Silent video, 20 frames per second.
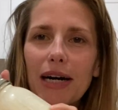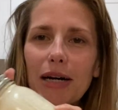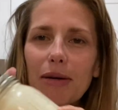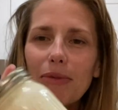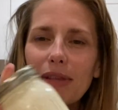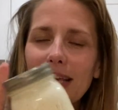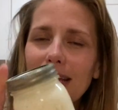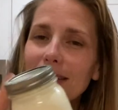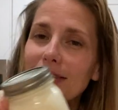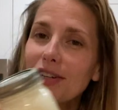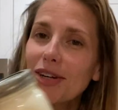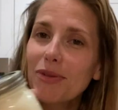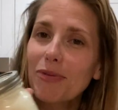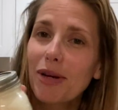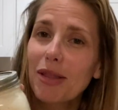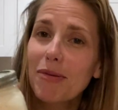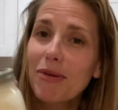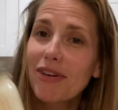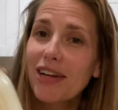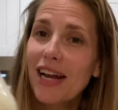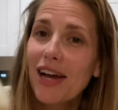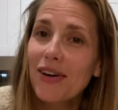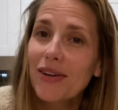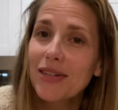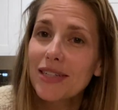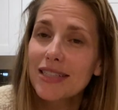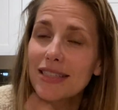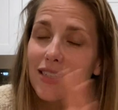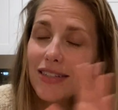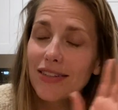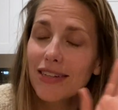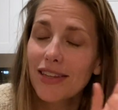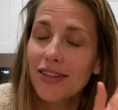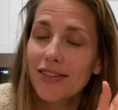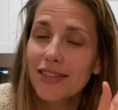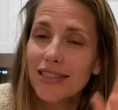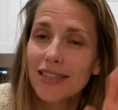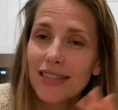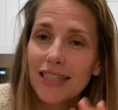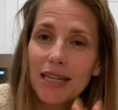the kids aren't with me right now because they're either
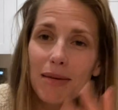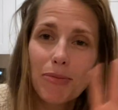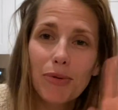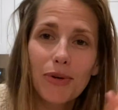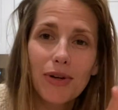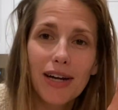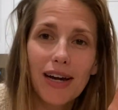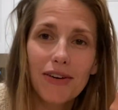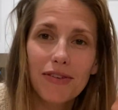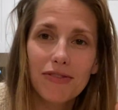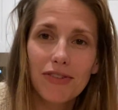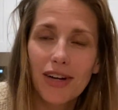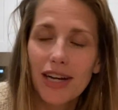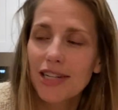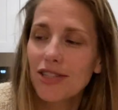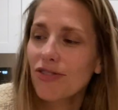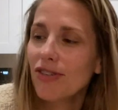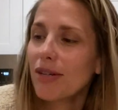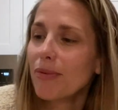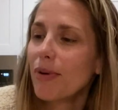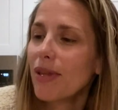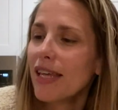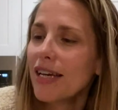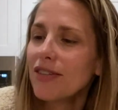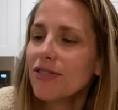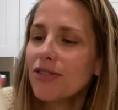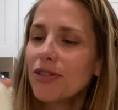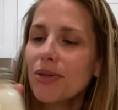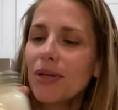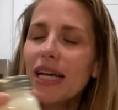asleep or out for ice cream with Andrew,